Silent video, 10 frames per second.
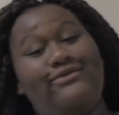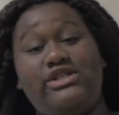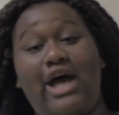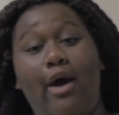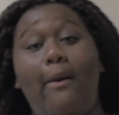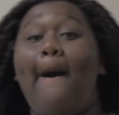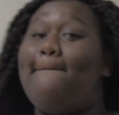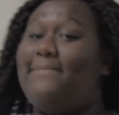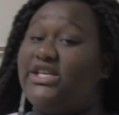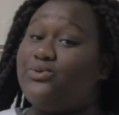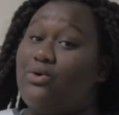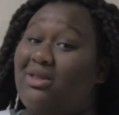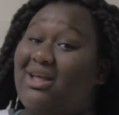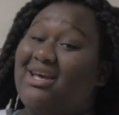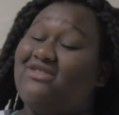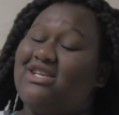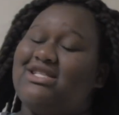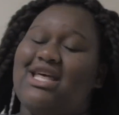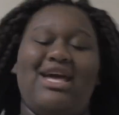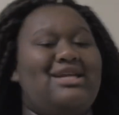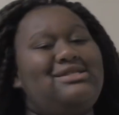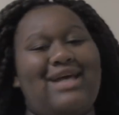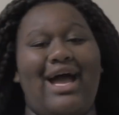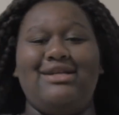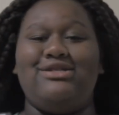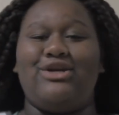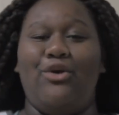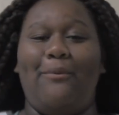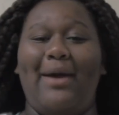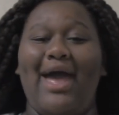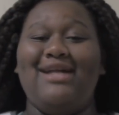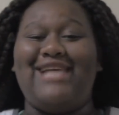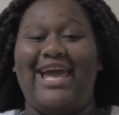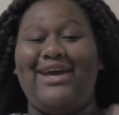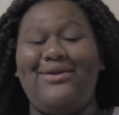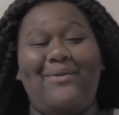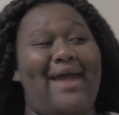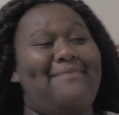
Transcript: so, Miss Ruedlin gives us the inside scoop. Take it away,